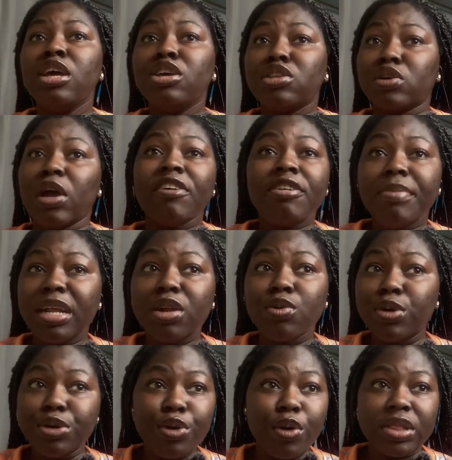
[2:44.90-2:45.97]
So everybody
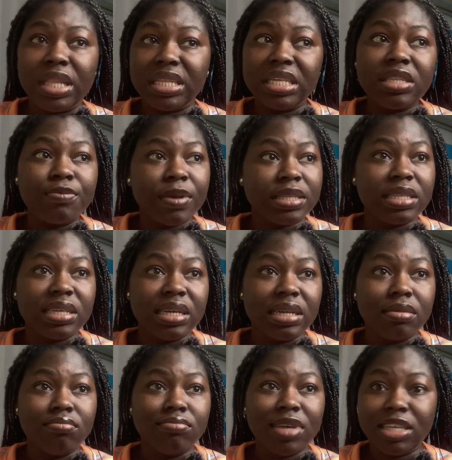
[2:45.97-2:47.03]
will know that this
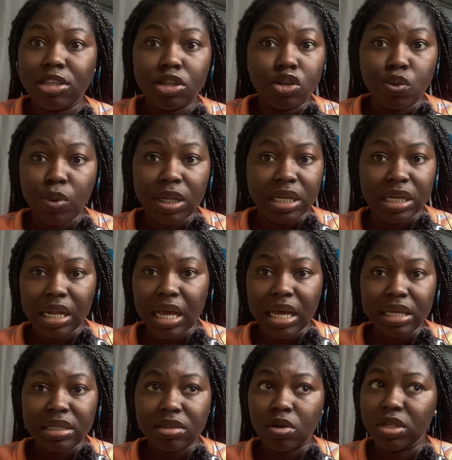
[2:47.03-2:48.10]
person doesn't do well in
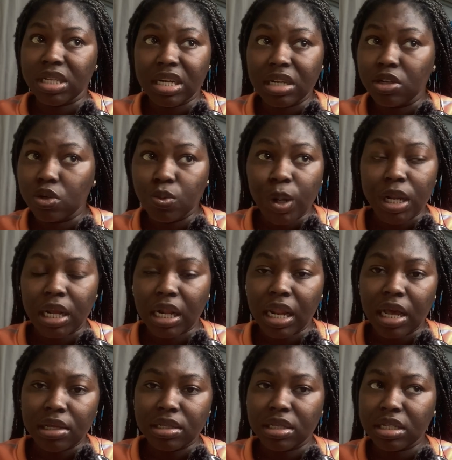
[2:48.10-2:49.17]
class or didn't do well in
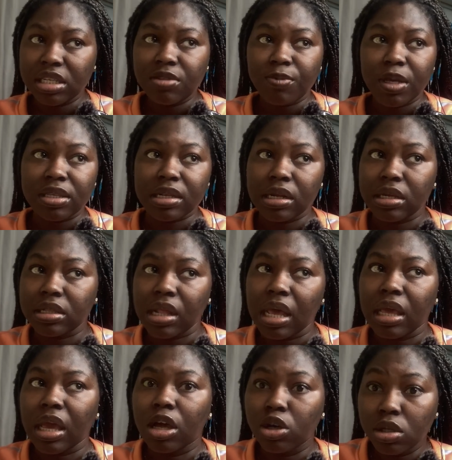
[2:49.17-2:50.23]
class, and this person is
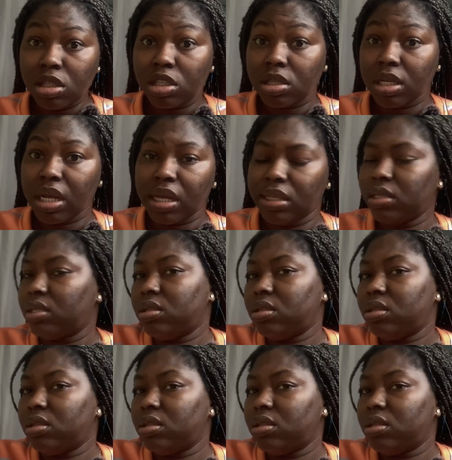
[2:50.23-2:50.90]
like a good student.